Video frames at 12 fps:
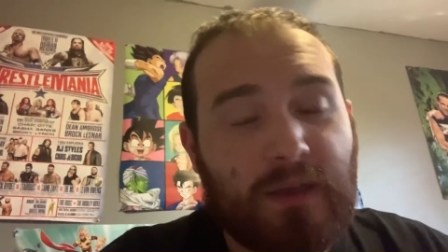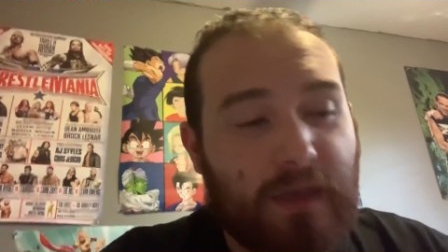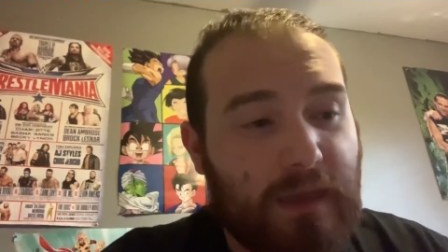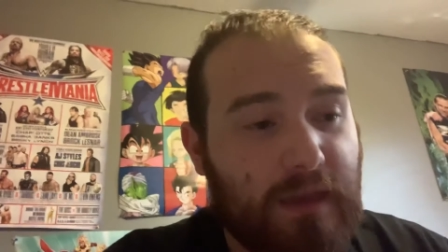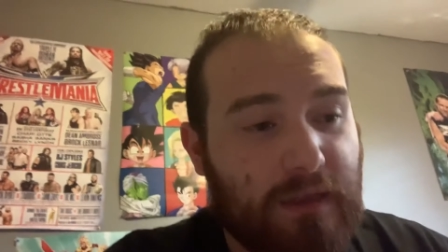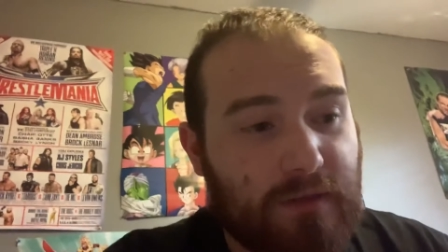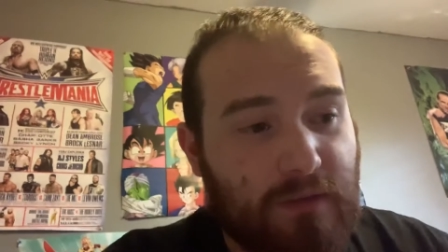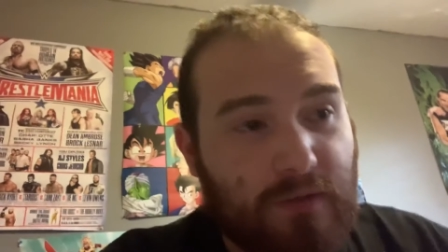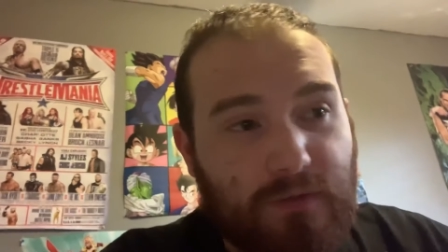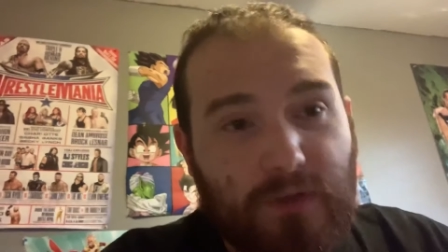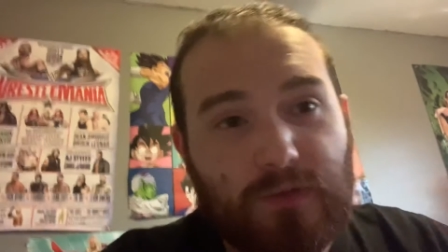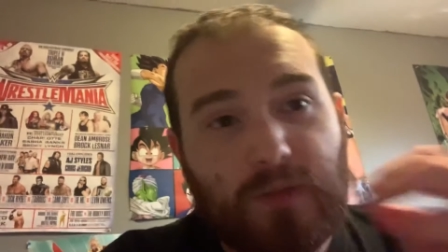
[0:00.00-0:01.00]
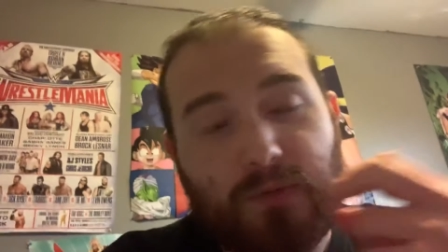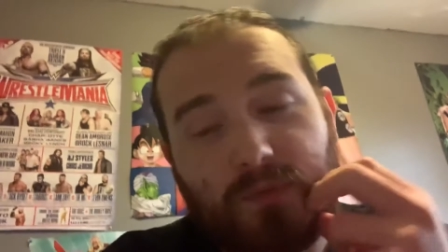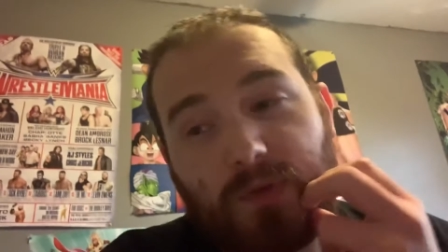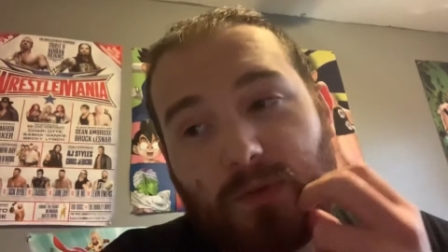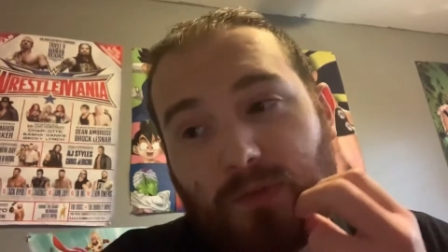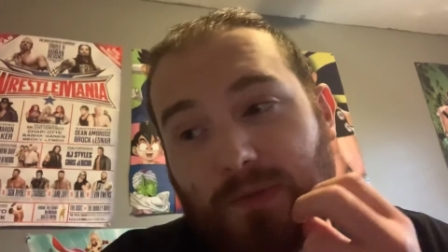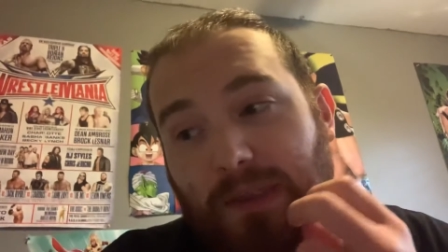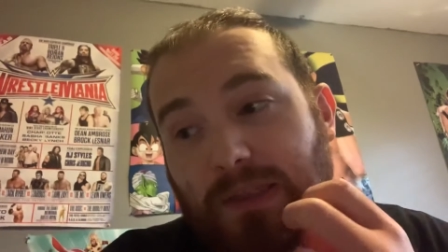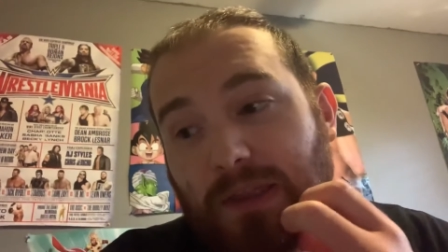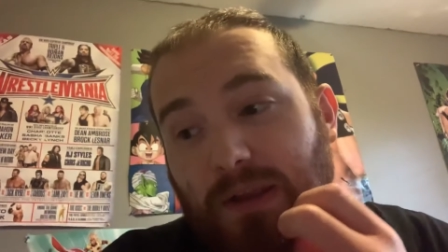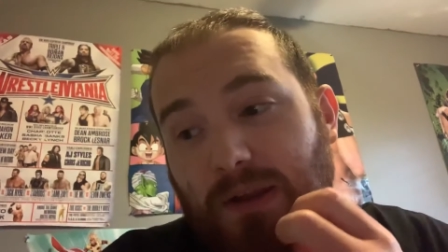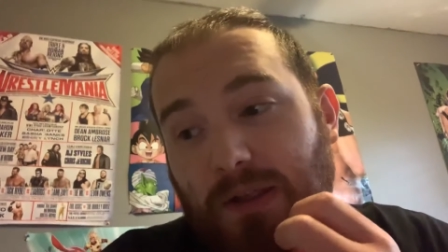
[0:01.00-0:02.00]
and less time to view and stuff like that
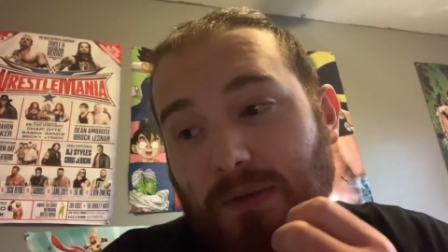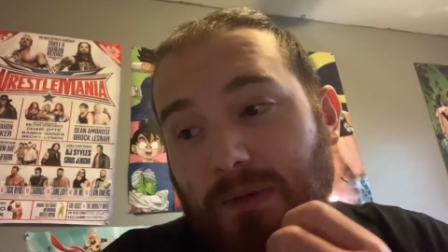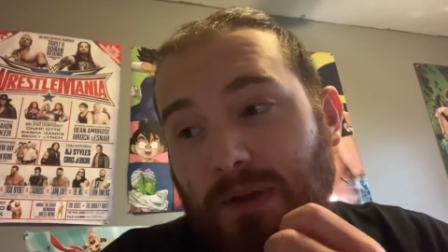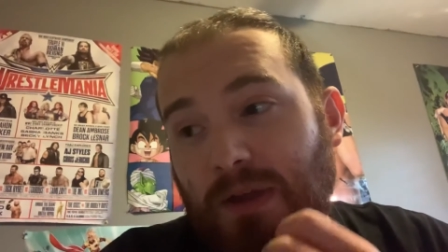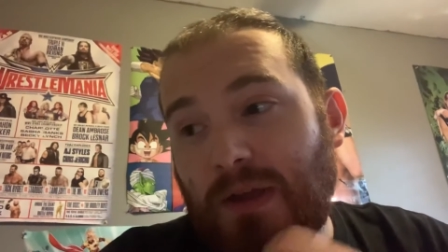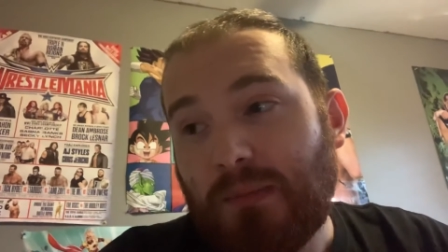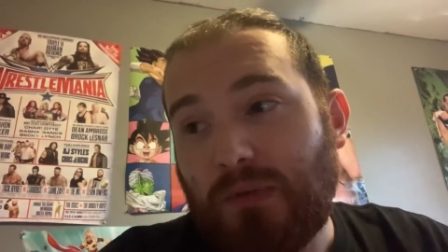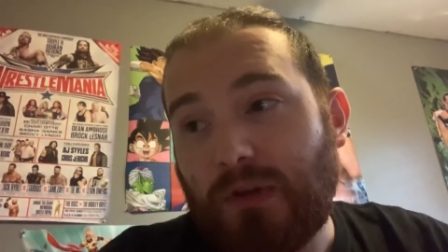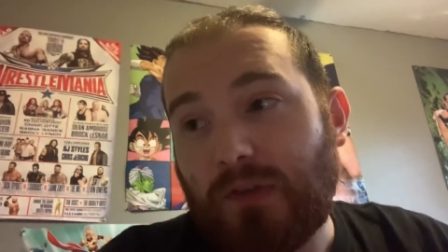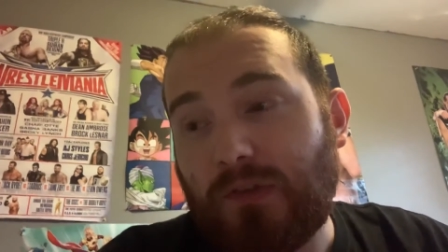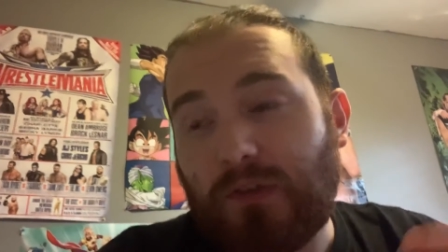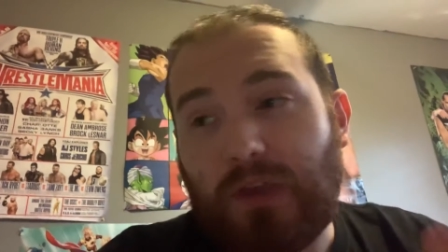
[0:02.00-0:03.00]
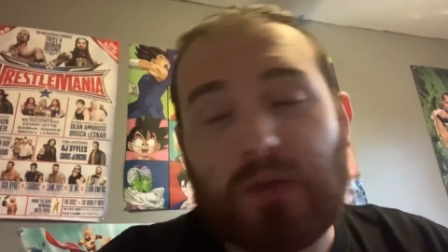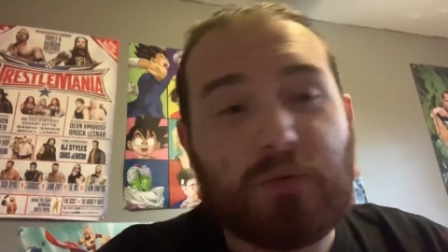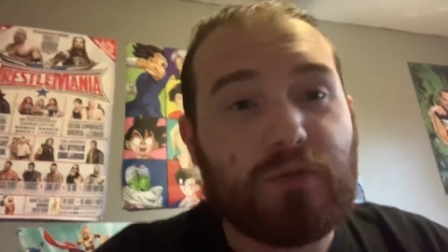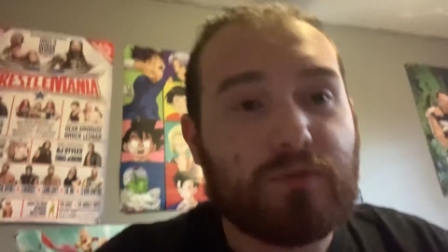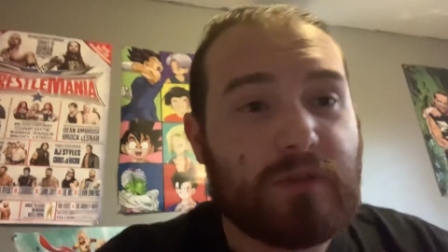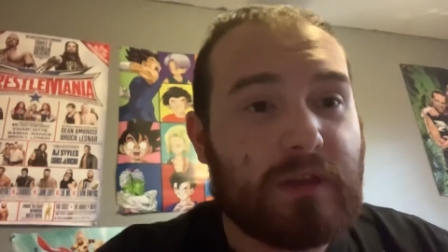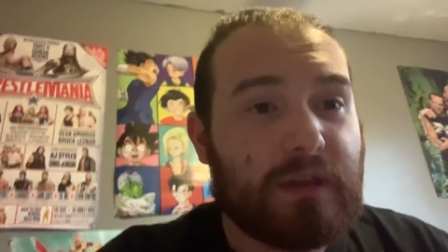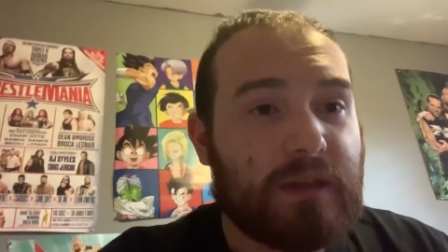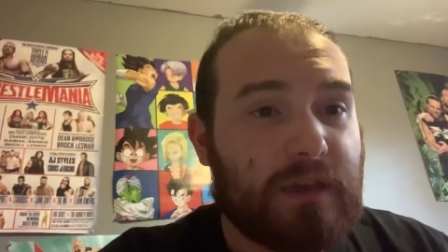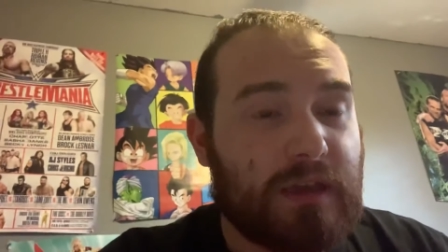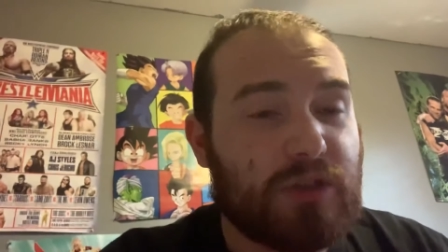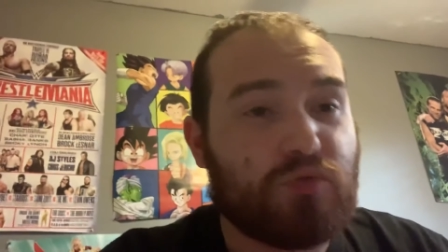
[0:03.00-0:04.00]
there, you know. Plus, it will
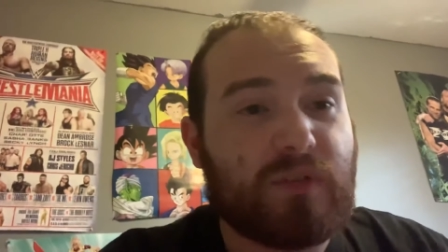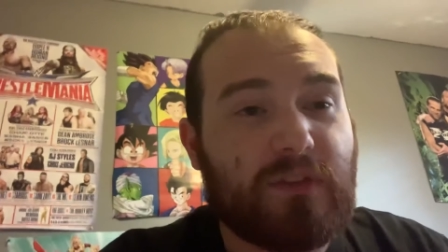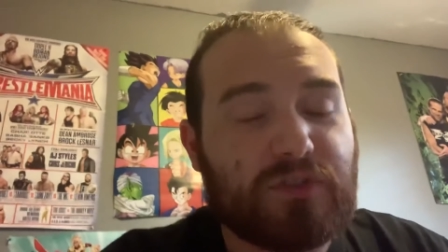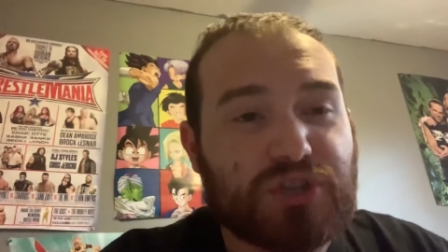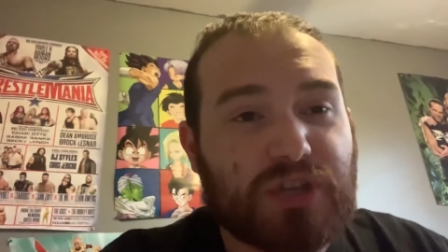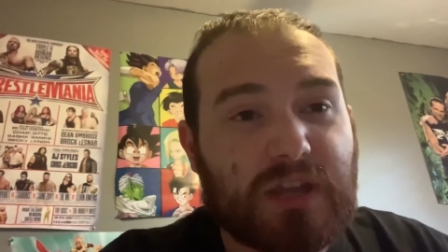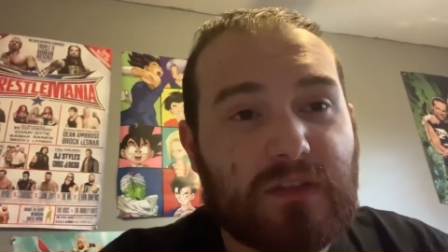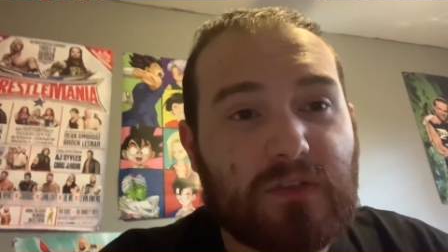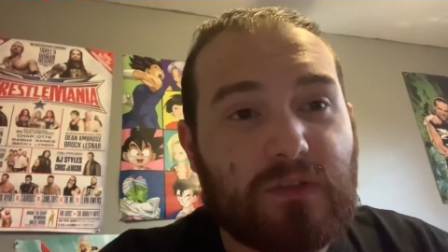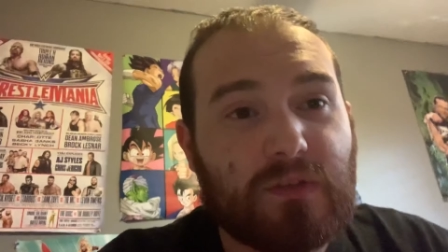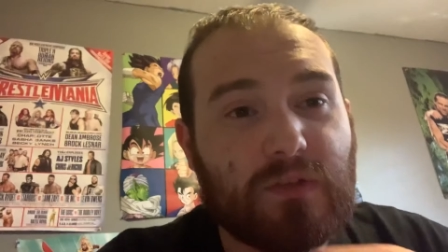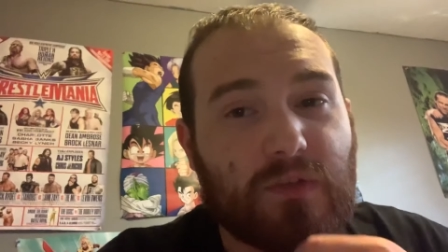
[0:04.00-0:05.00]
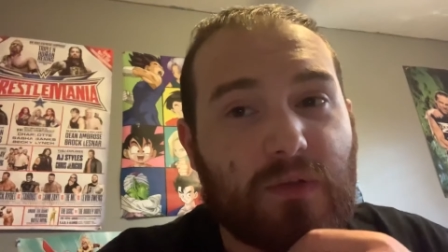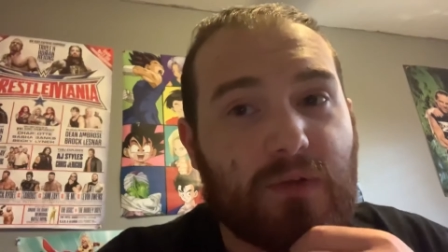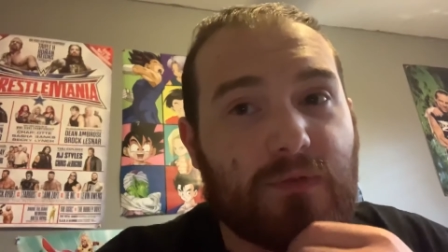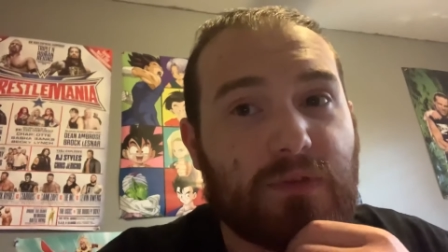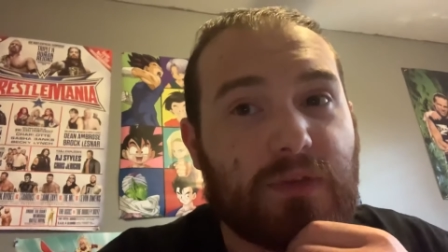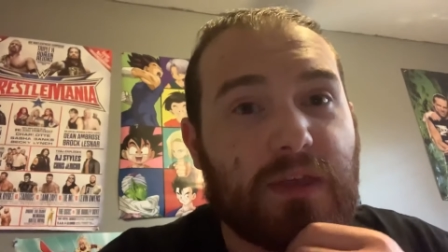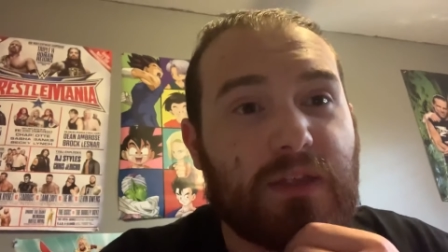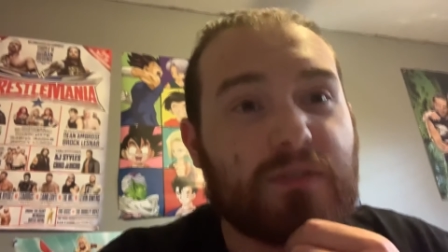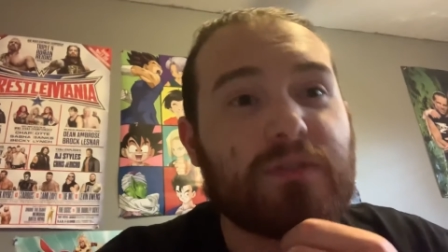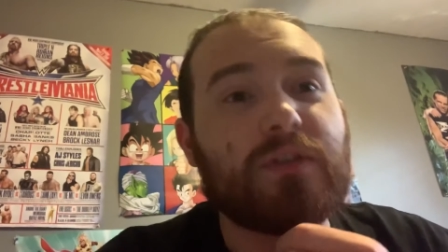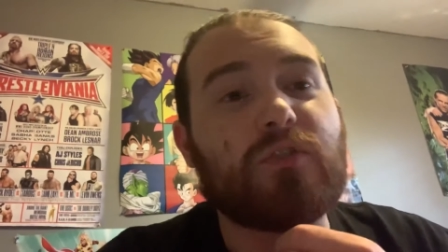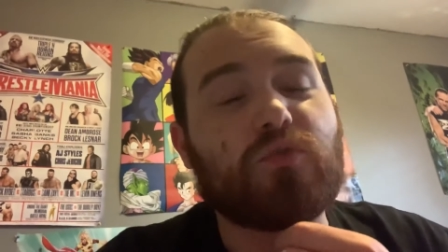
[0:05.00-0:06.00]
increase the chances of
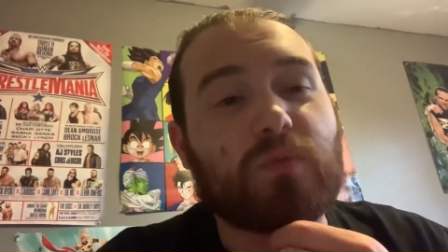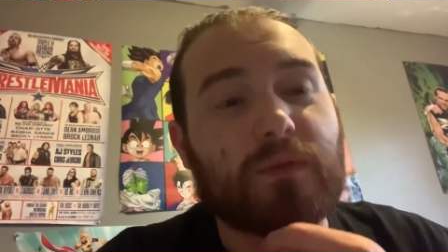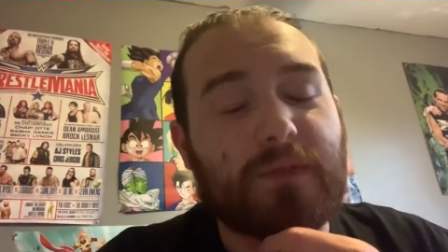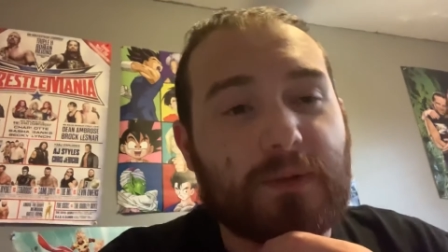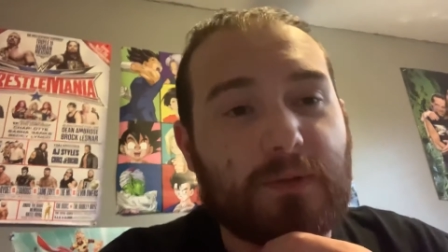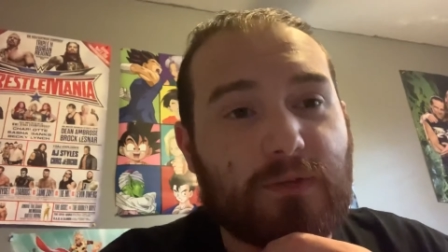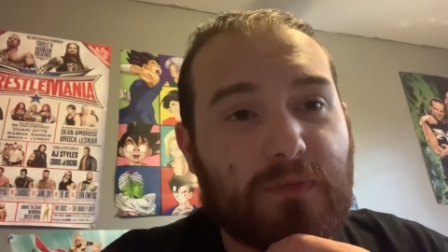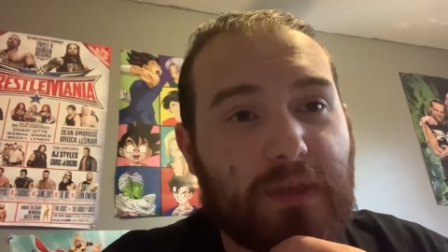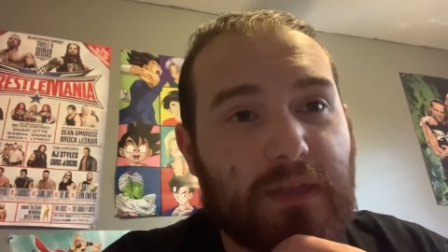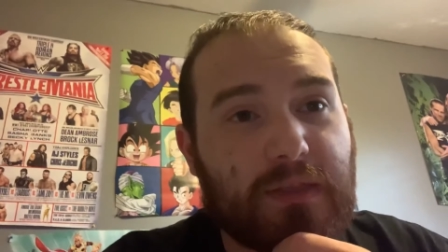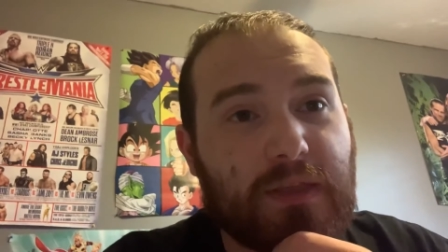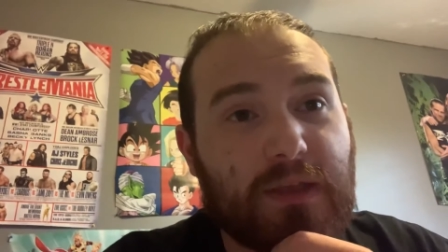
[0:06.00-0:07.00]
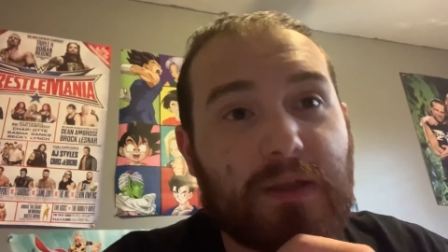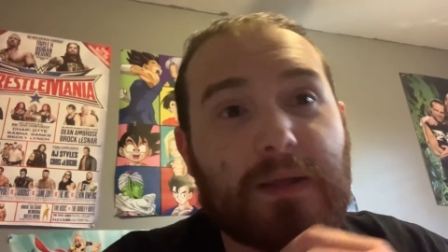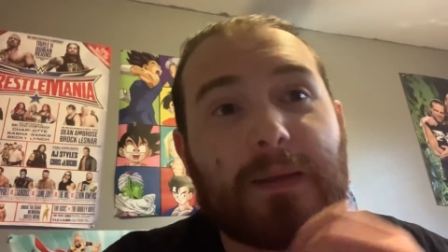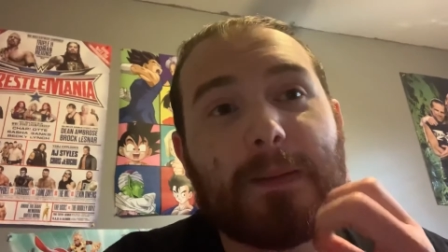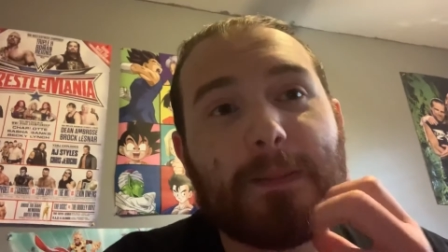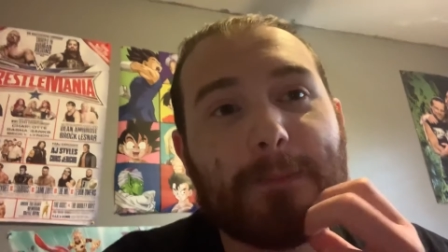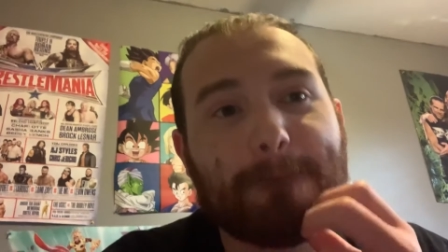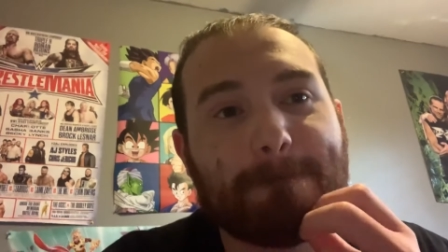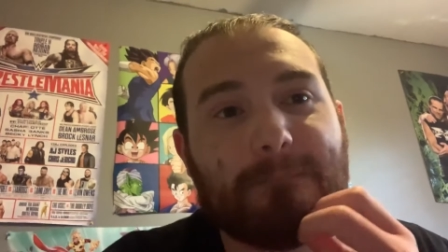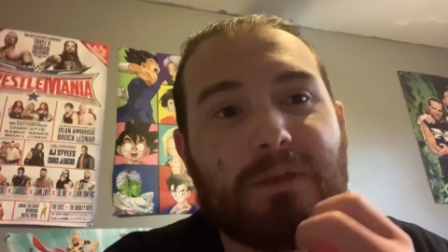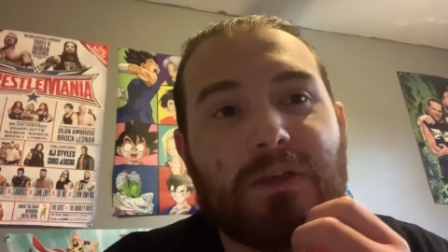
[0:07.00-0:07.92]
getting the coronavirus stuff like that there, um,